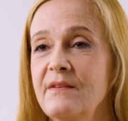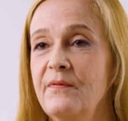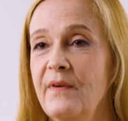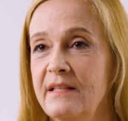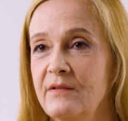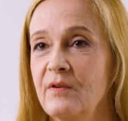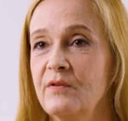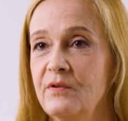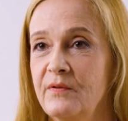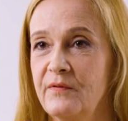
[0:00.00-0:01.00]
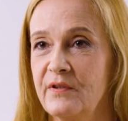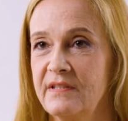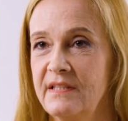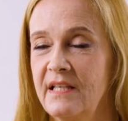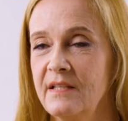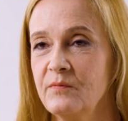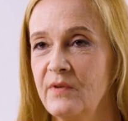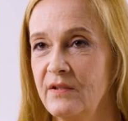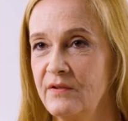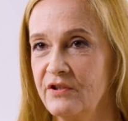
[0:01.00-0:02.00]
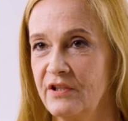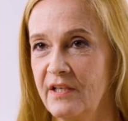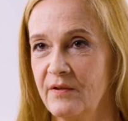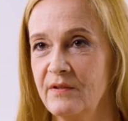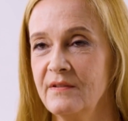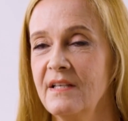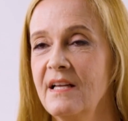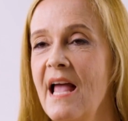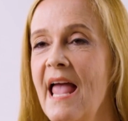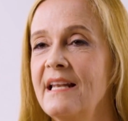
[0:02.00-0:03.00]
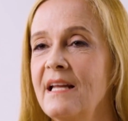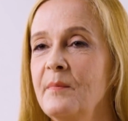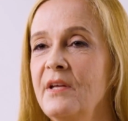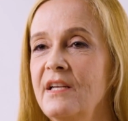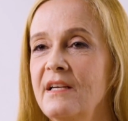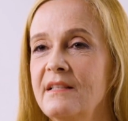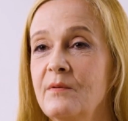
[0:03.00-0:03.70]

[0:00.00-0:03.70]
Federal University in Rio de Janeiro, and I'm here at